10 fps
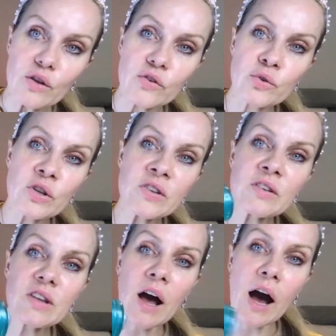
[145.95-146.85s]
So this
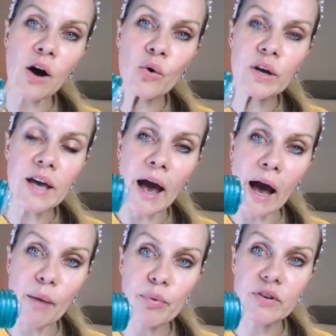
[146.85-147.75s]
is how it
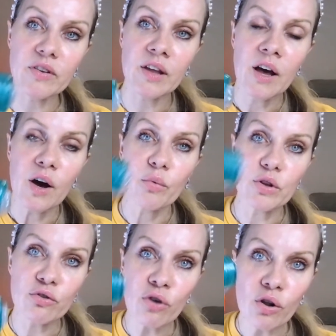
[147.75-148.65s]
happens when
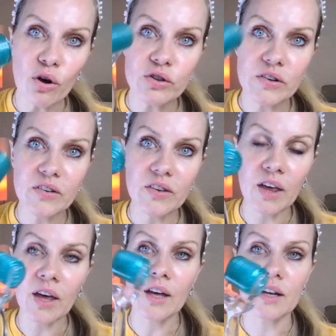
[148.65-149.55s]
you roll on the
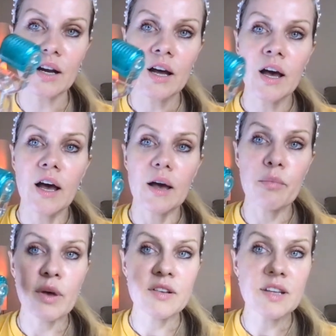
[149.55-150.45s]
skin. It
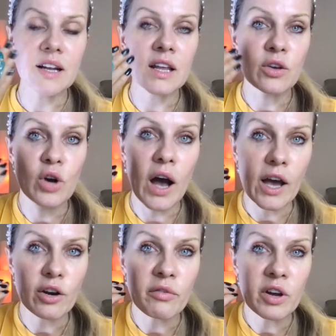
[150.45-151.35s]
basically, you
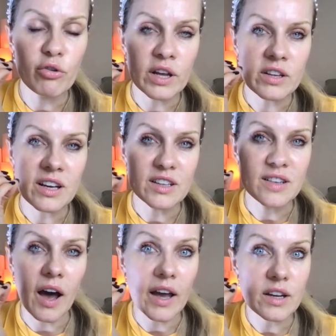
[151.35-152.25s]
kind of creating the
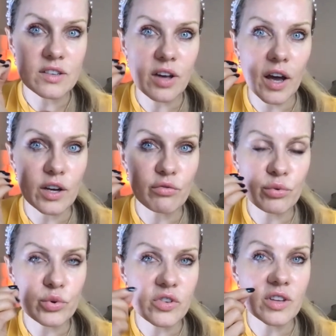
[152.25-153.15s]
tiny, tiny
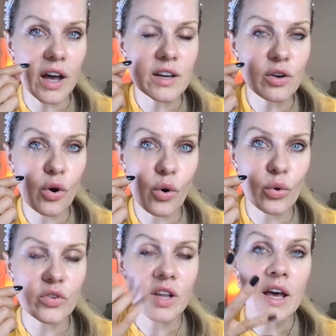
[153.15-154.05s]
wounds, tiny
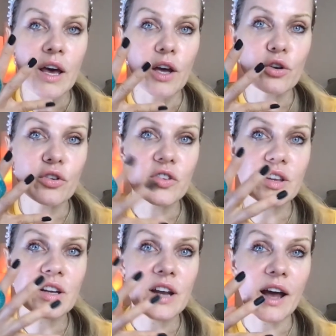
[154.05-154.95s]
holes, and your
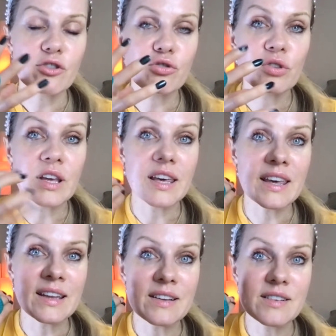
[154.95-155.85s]
skin naturally
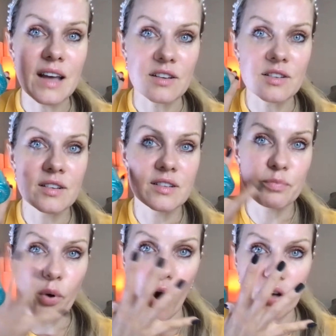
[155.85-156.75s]
heals that
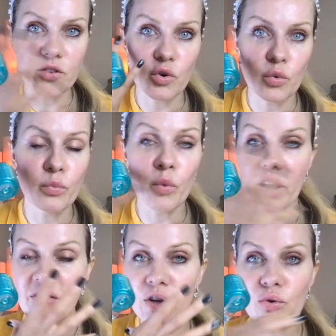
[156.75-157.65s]
spot. So
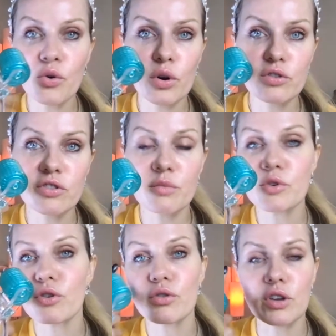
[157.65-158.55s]
wherever you're going to
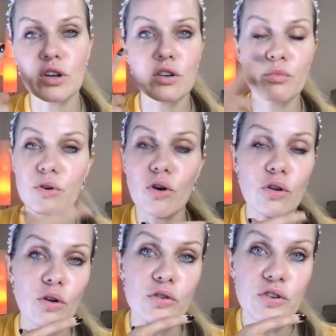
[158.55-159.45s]
dermarolle, you can
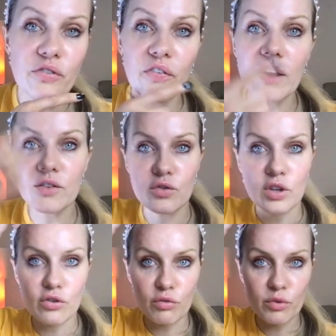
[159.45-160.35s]
dermarolle on the face, you
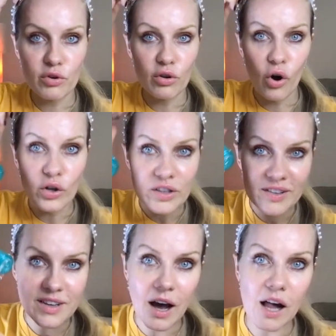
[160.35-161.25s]
can dermarolle on the
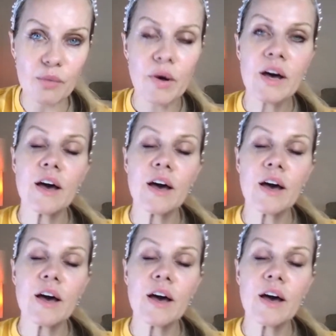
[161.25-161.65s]
scalp.